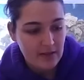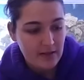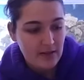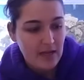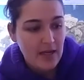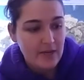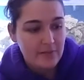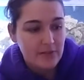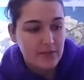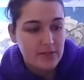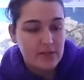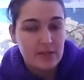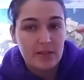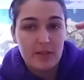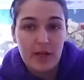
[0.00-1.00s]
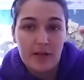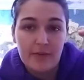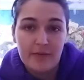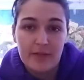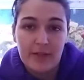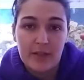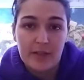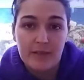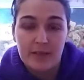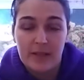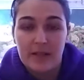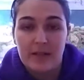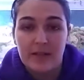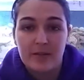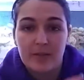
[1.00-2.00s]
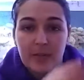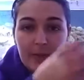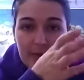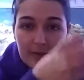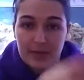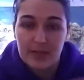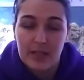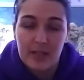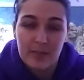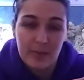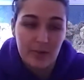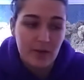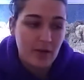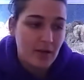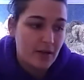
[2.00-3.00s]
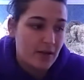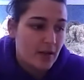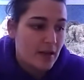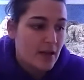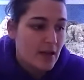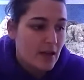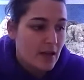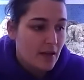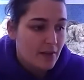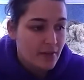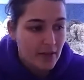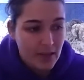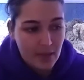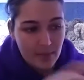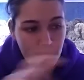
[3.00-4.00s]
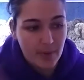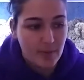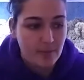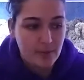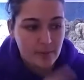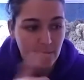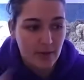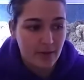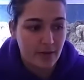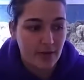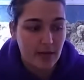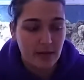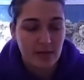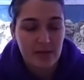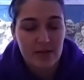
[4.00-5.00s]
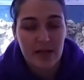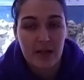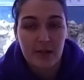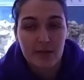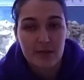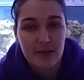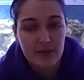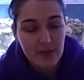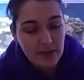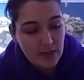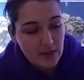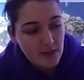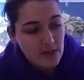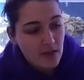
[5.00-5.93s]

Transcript: and then have just enough that you need to put your skimmer on that pumps water out and cycles everything.